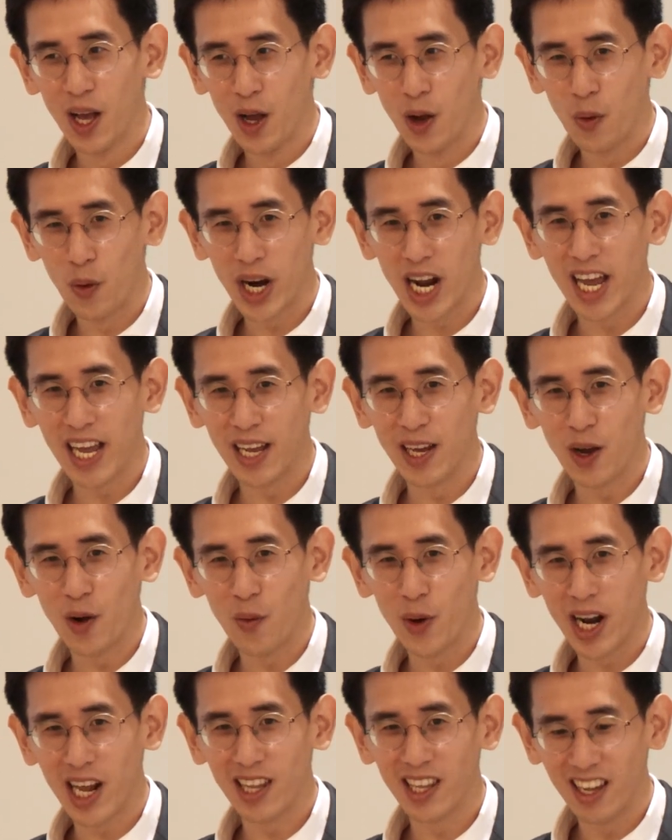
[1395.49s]
What
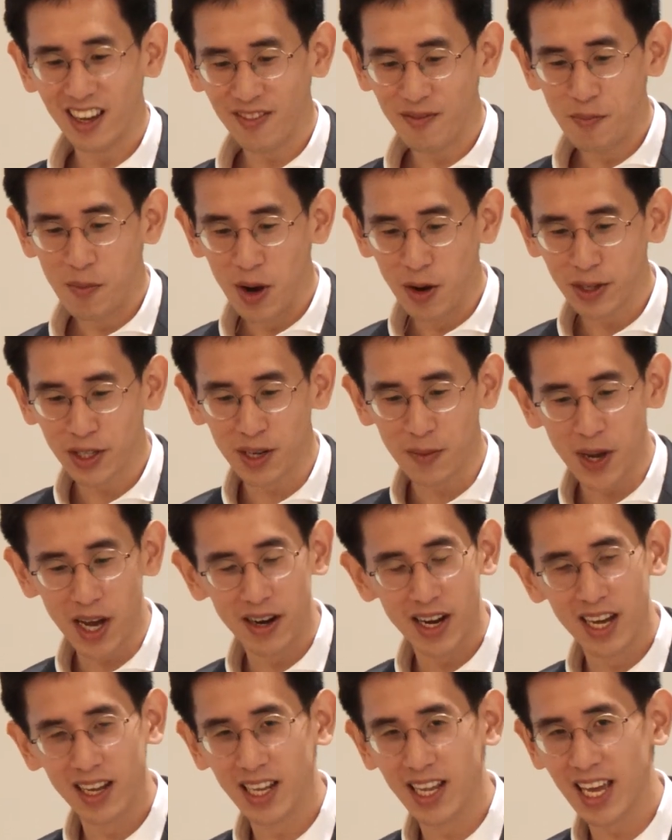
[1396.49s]
I love most about
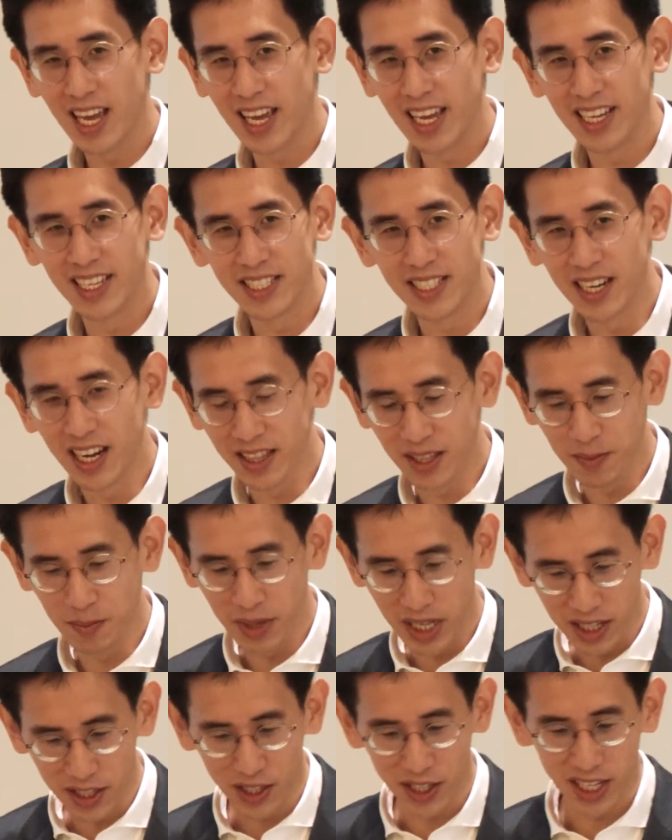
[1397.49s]
LA is not the
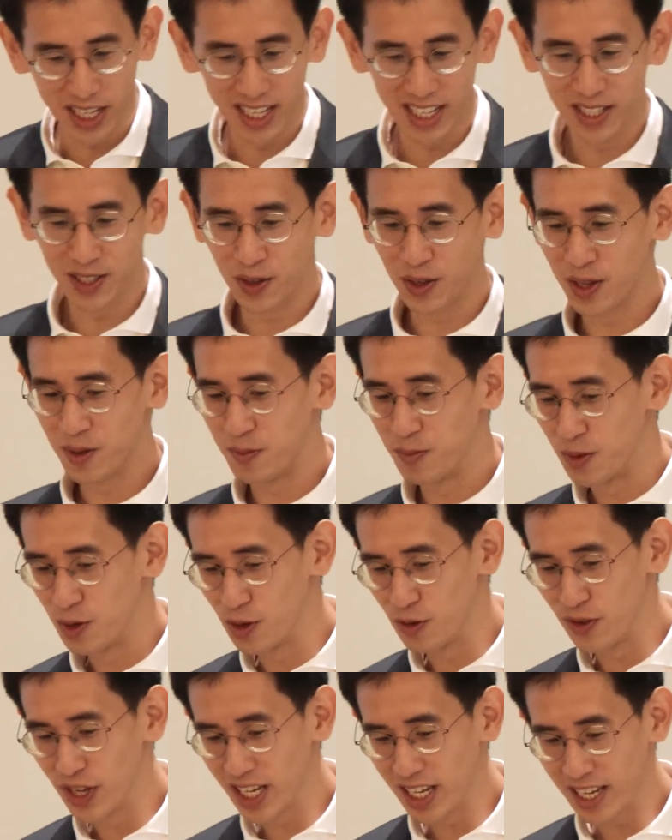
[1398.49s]
beaches or the
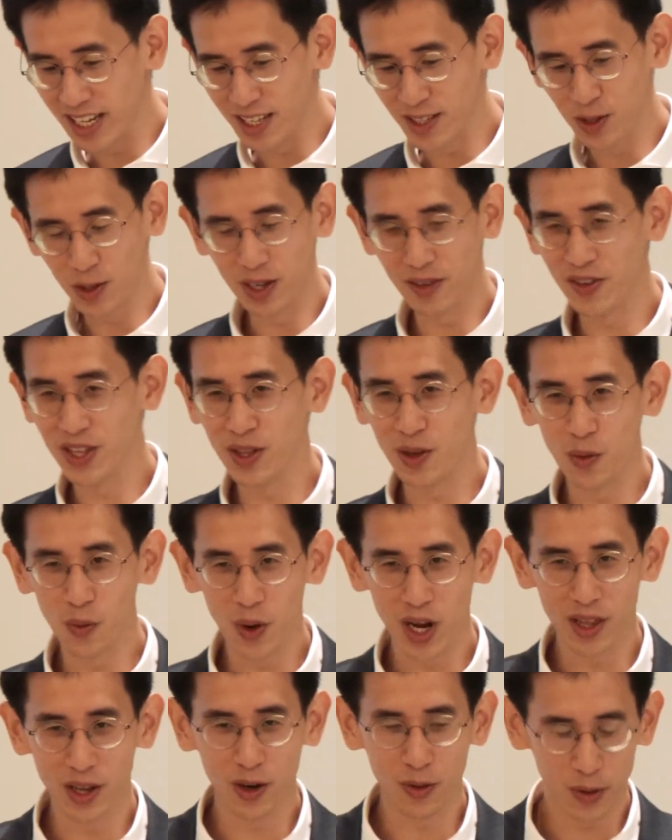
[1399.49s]
movies or even the
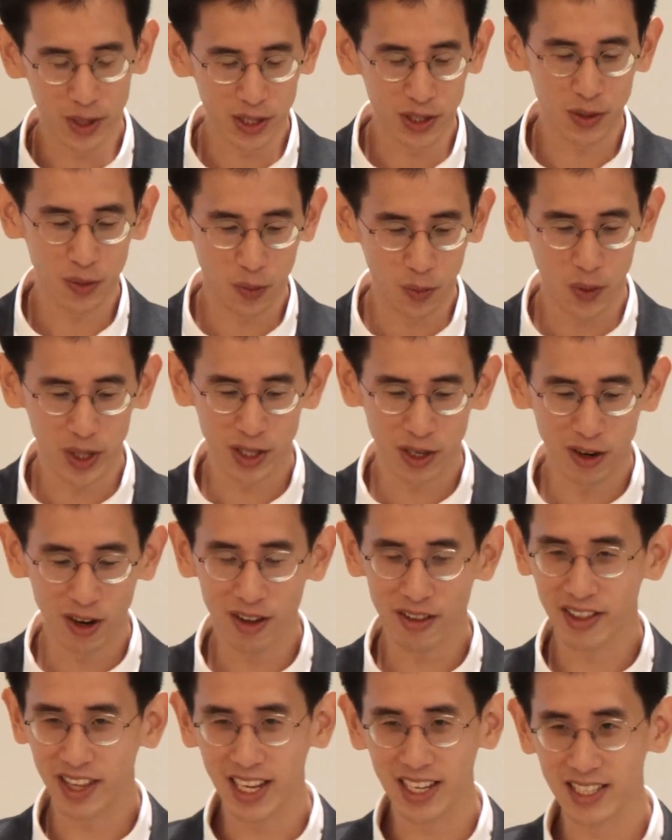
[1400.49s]
weather, which are
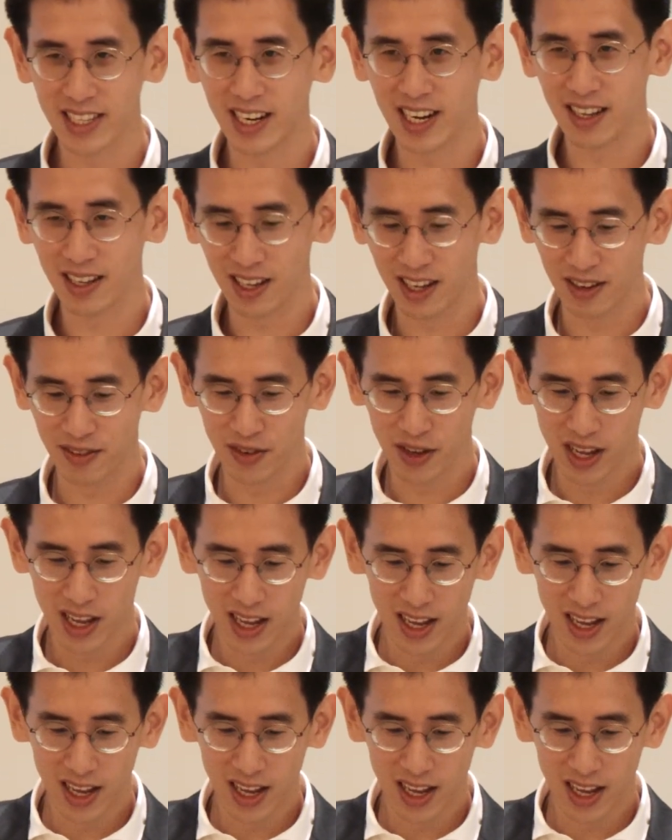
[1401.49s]
all things that I love,